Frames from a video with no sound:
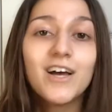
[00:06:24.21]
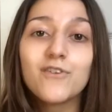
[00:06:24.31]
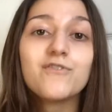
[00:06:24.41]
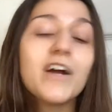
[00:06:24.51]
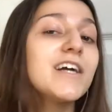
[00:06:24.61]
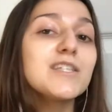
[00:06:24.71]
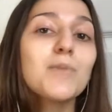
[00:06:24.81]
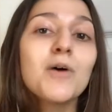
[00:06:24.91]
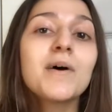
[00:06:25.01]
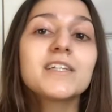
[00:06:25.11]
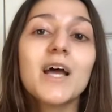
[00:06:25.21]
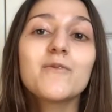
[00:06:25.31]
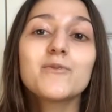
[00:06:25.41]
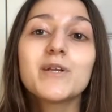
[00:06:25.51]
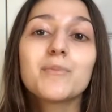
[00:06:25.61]
very small amount of time
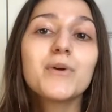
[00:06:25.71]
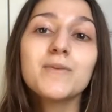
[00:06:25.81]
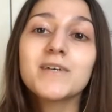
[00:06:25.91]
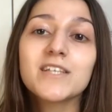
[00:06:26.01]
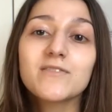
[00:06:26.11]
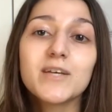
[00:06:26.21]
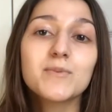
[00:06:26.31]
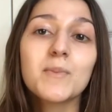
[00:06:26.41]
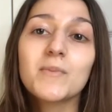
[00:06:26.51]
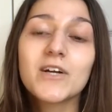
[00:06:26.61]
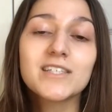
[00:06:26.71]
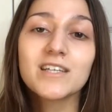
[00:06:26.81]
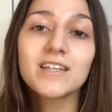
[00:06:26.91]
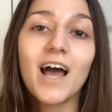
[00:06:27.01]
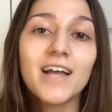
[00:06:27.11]
for me to print my self-tapes, memorize the
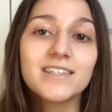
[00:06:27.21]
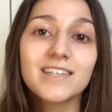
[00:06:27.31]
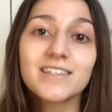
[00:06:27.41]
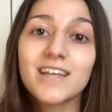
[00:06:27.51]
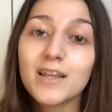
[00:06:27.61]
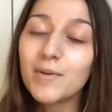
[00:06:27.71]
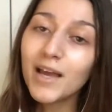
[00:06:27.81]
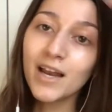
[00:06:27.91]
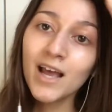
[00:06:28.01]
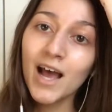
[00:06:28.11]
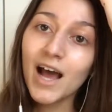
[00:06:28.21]
lines, and like send them in.